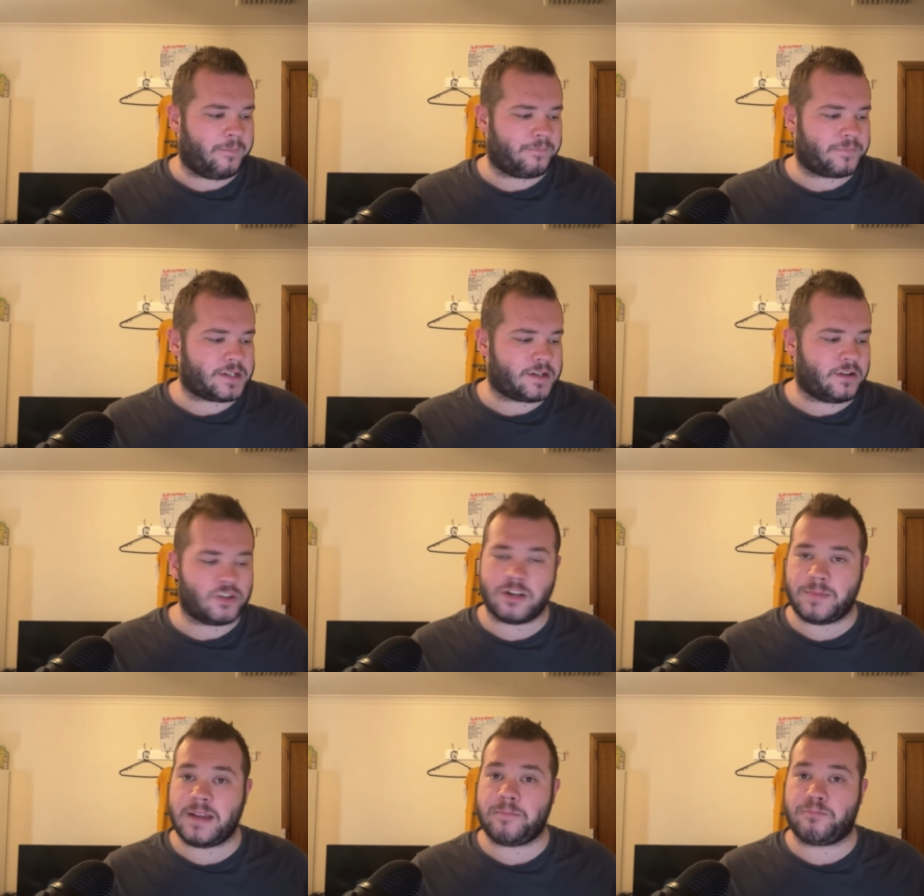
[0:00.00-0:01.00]
So it
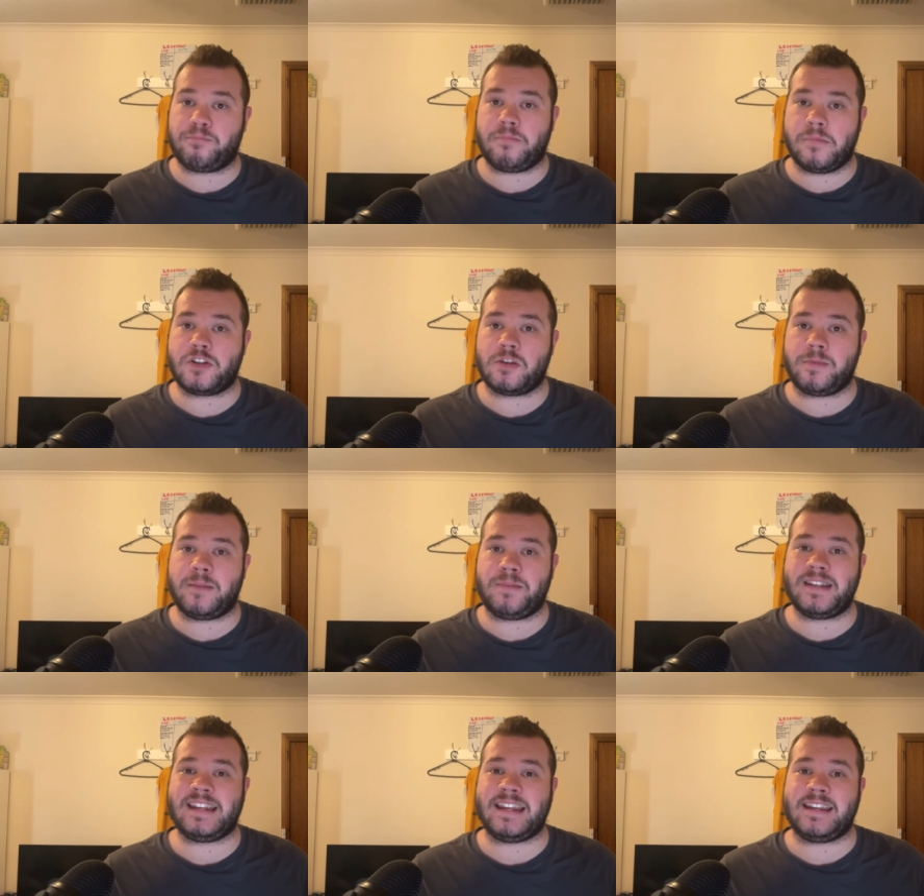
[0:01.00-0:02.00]
should be a
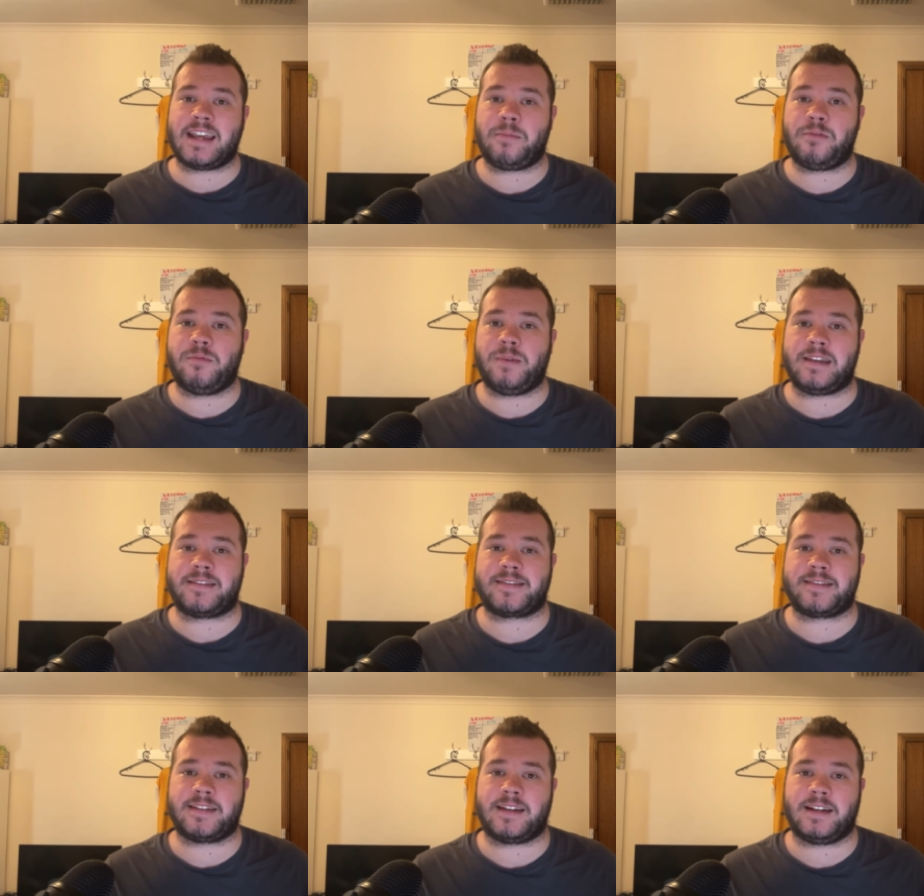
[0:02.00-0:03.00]
busy couple of
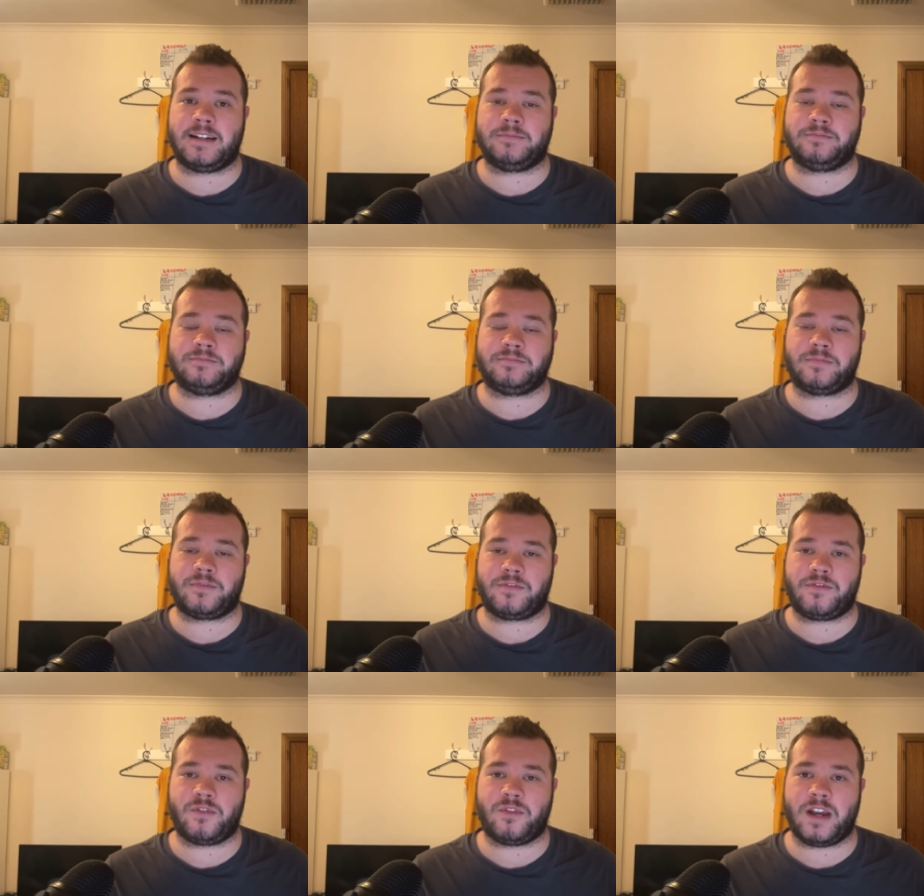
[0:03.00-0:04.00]
weeks for
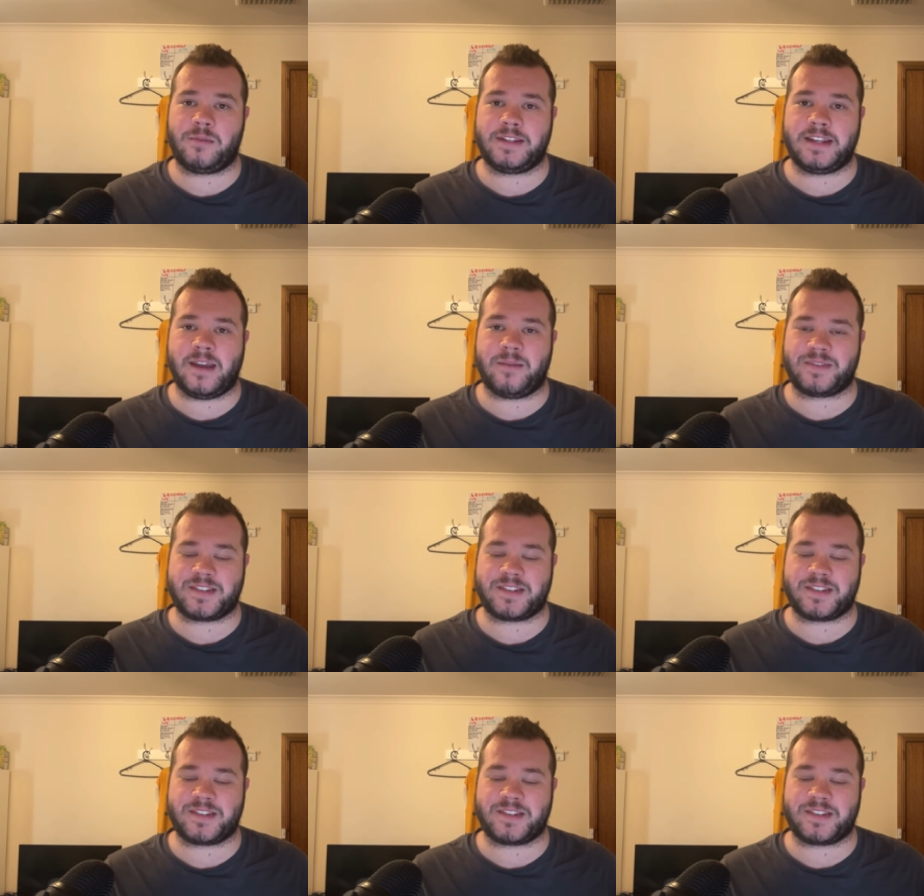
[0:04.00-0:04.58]
LTM.